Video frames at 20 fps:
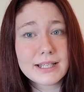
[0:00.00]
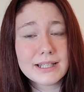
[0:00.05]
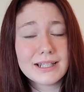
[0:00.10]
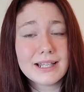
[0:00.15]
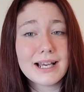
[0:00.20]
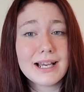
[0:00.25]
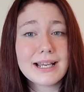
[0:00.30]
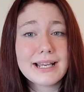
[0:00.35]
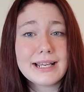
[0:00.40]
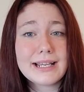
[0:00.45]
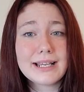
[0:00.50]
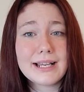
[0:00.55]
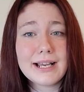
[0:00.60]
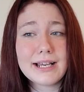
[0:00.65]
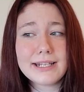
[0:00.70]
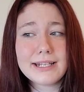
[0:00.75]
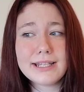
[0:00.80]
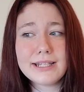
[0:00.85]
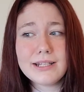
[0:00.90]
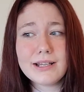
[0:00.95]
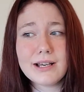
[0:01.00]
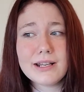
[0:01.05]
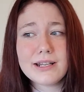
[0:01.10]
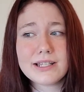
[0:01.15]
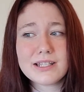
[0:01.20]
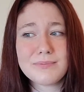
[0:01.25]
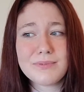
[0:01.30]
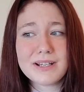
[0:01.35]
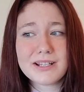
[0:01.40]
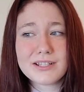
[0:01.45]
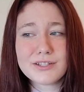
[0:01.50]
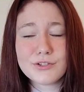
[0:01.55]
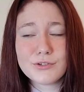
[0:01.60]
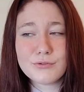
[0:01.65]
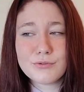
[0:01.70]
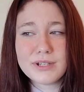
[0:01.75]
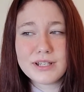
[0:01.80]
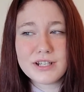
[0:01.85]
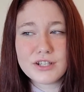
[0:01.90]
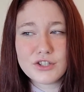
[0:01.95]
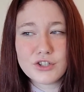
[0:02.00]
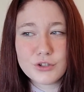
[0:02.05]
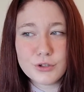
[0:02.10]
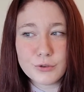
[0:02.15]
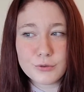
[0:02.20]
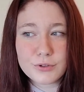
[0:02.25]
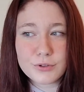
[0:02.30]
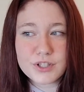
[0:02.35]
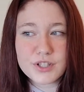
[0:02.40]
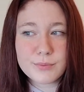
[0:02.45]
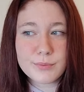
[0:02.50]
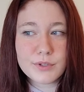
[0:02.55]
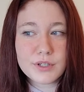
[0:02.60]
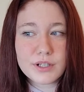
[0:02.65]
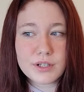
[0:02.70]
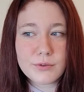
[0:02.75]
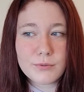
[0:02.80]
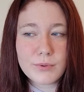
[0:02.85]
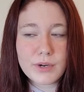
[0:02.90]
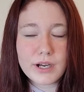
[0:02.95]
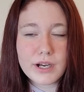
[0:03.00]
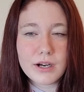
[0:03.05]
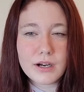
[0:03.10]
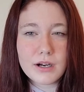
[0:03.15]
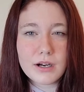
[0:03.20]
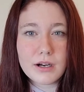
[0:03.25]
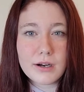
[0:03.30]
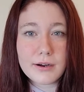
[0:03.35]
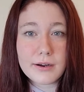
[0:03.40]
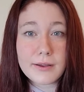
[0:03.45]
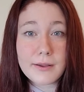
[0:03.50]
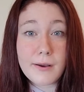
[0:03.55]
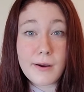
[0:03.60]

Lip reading: Like, I did not expect to read a children's book where